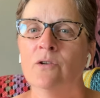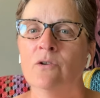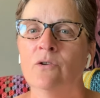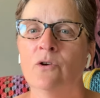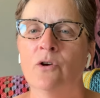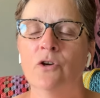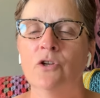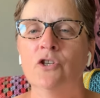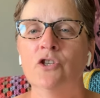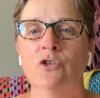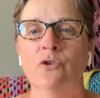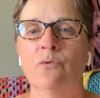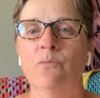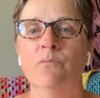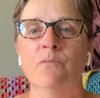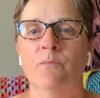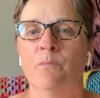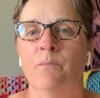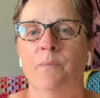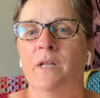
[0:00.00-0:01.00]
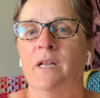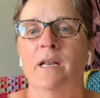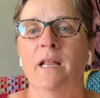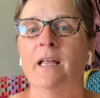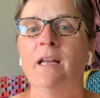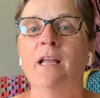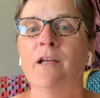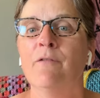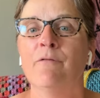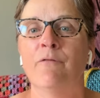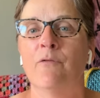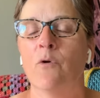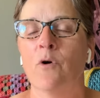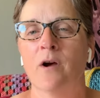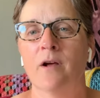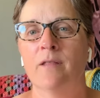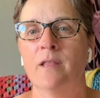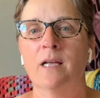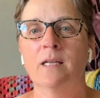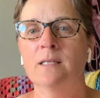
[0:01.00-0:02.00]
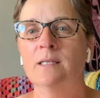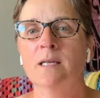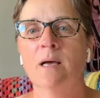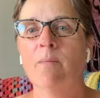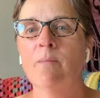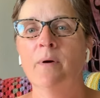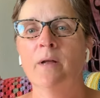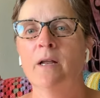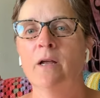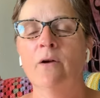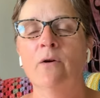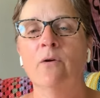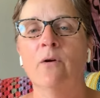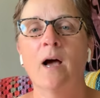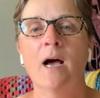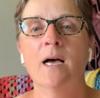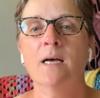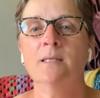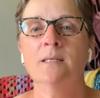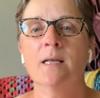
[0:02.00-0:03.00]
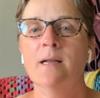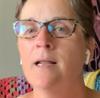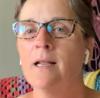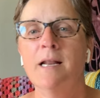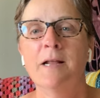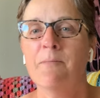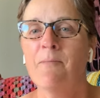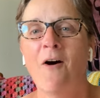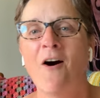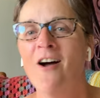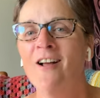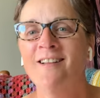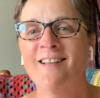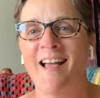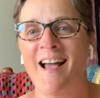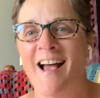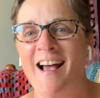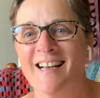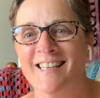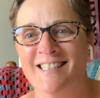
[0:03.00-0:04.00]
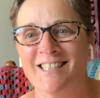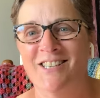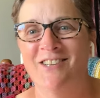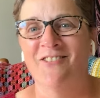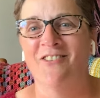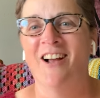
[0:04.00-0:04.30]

could you be knitting for than somebody who has a knitting podcast,